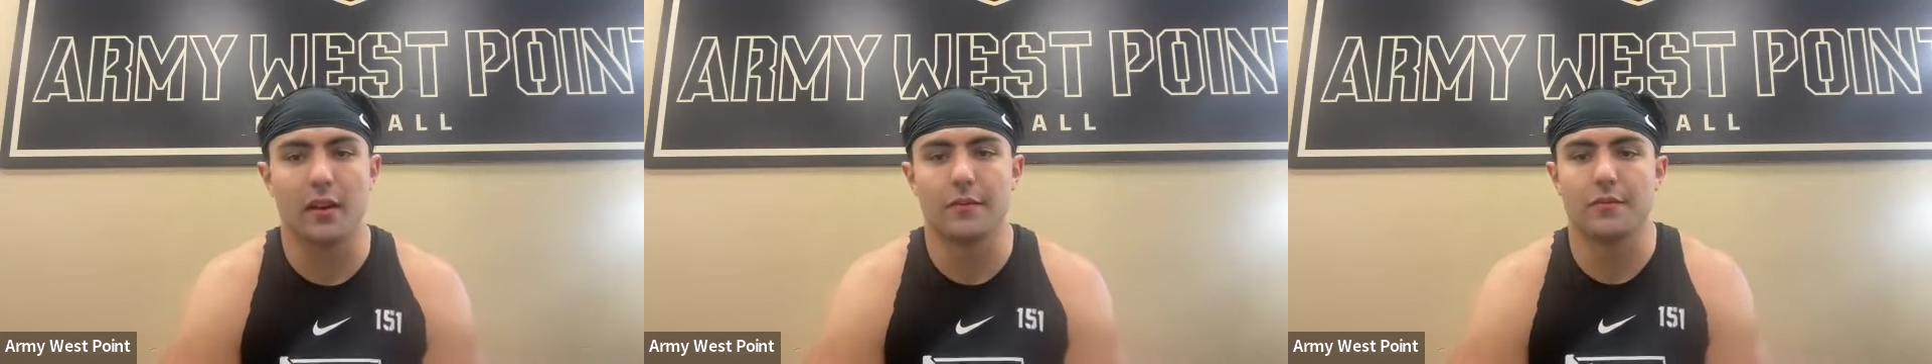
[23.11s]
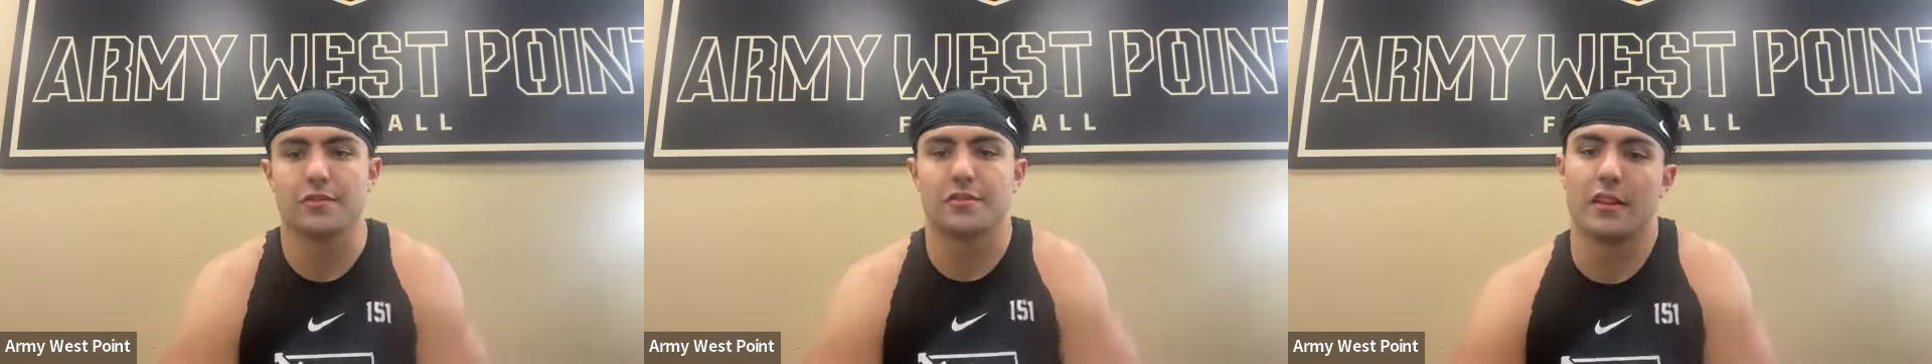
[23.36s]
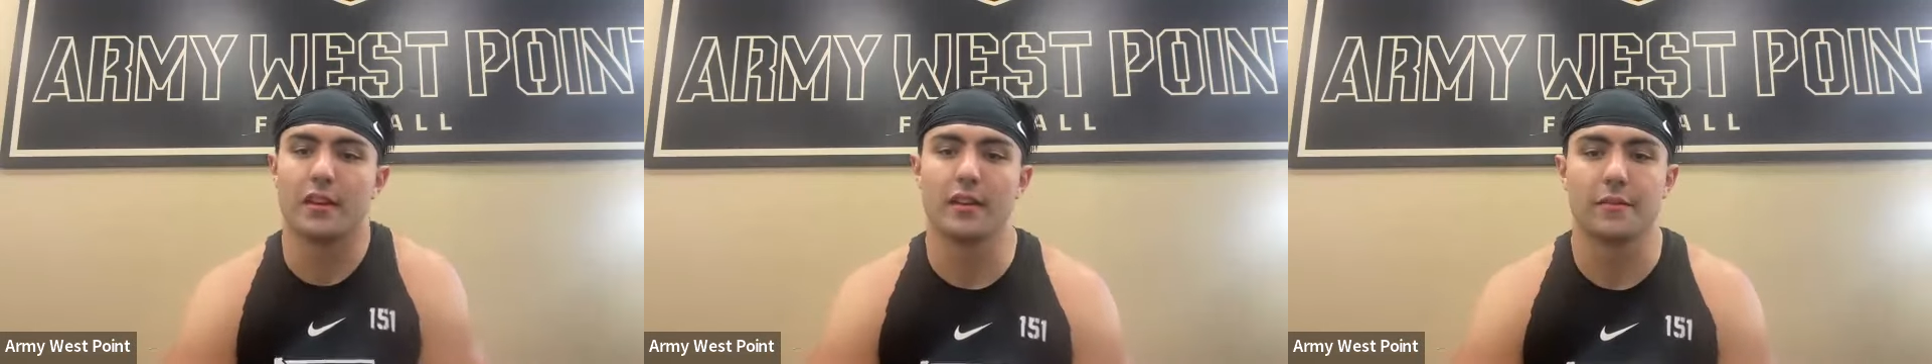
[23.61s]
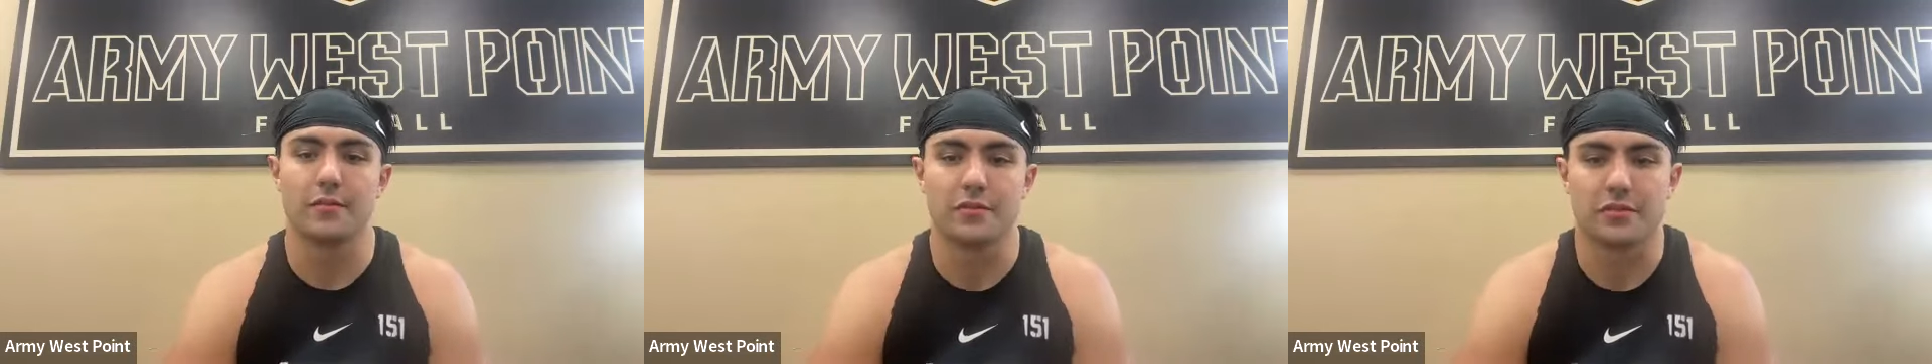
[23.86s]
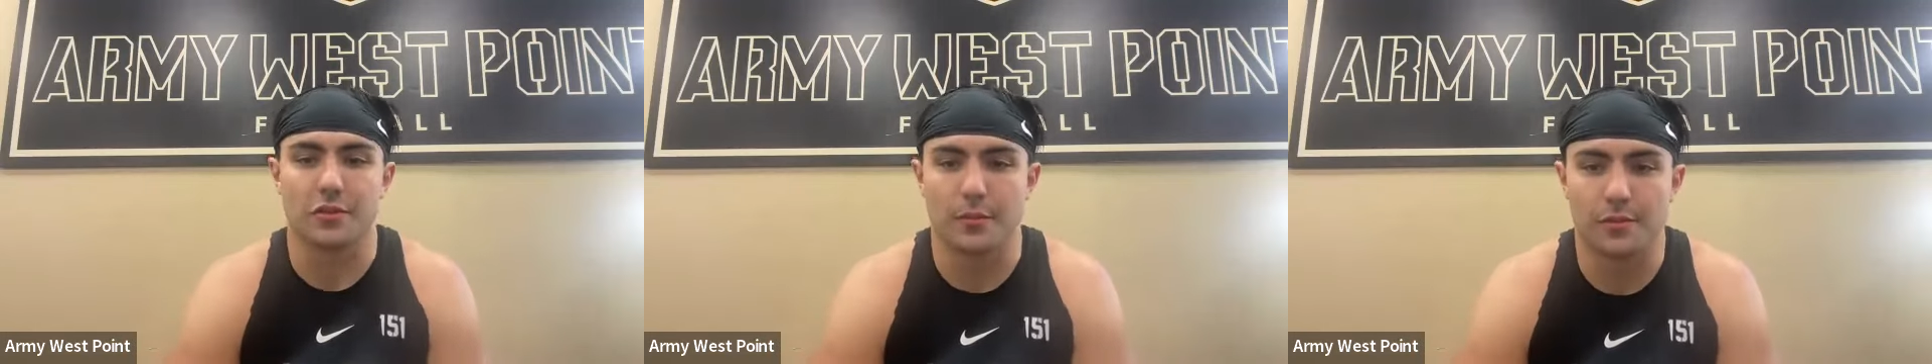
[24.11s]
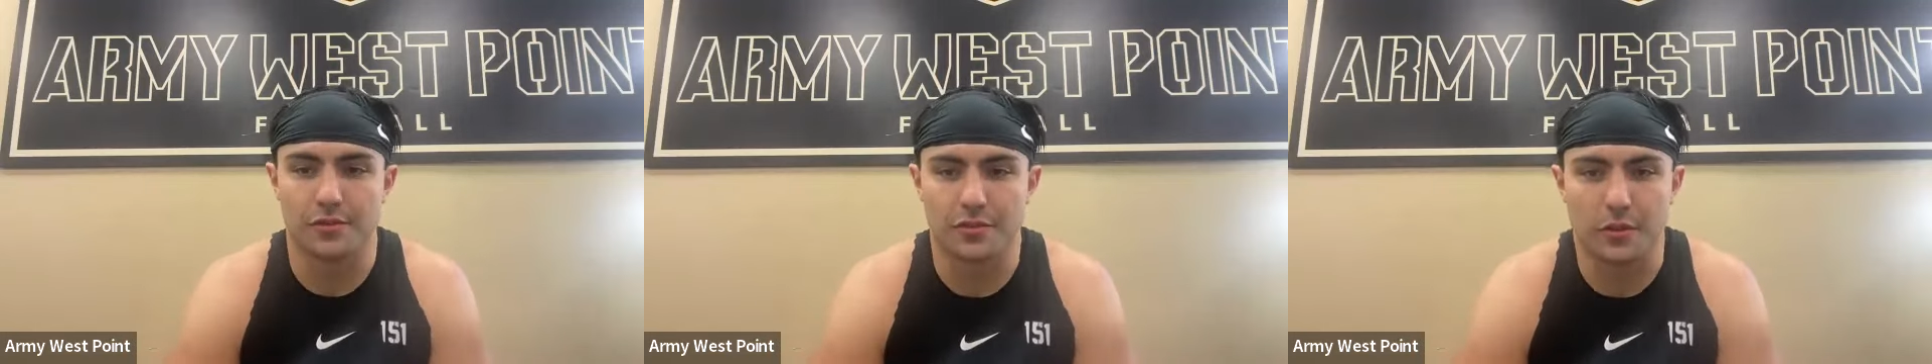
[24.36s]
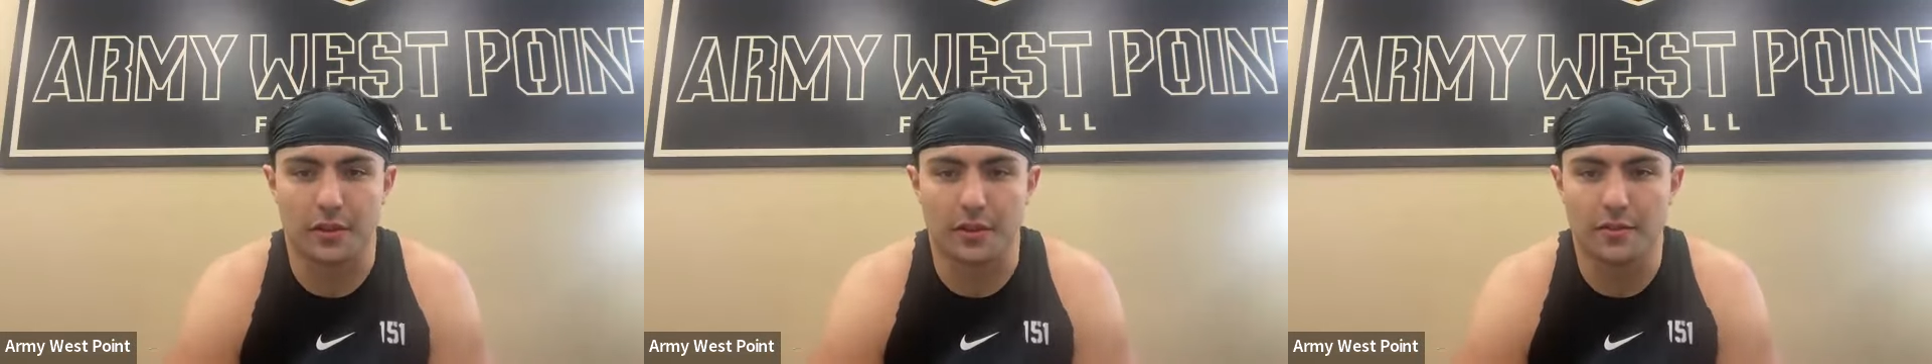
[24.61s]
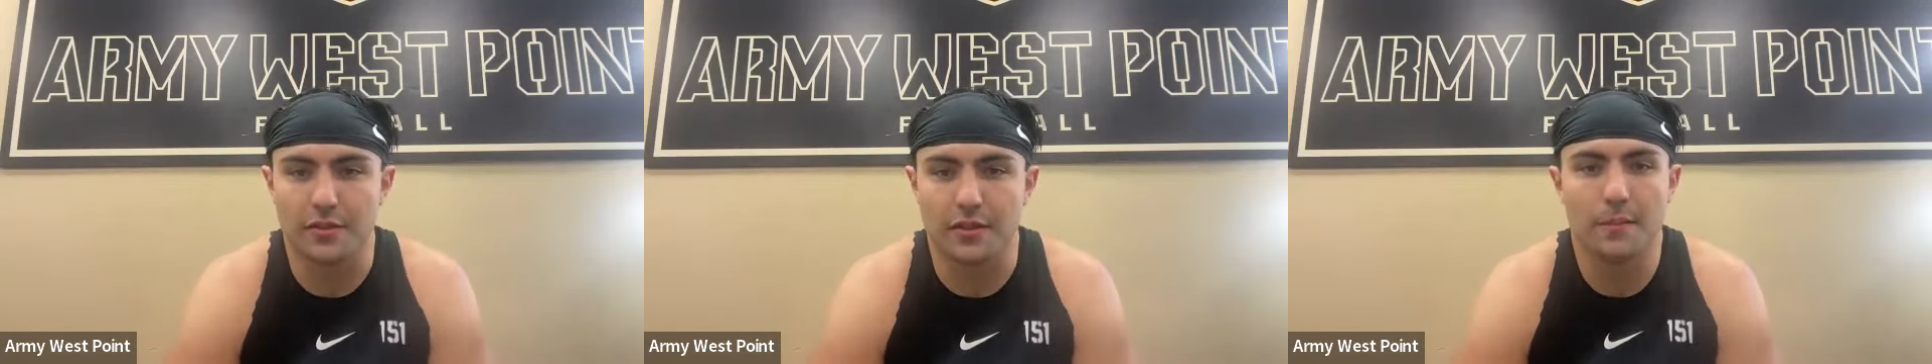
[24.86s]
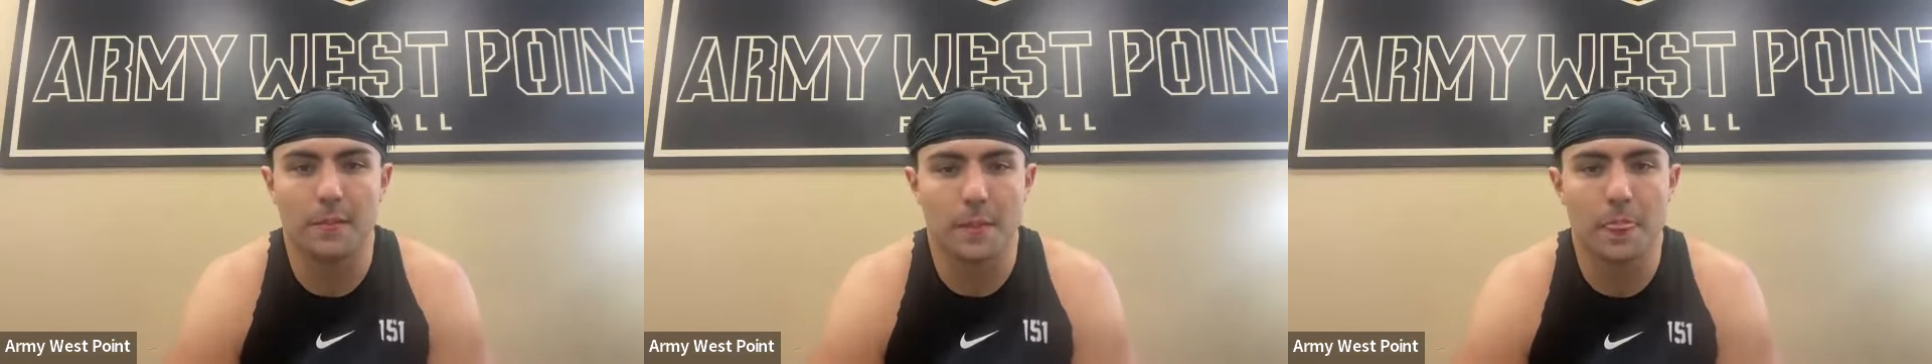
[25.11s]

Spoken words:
off yesterday, after the scrimmage this weekend. So,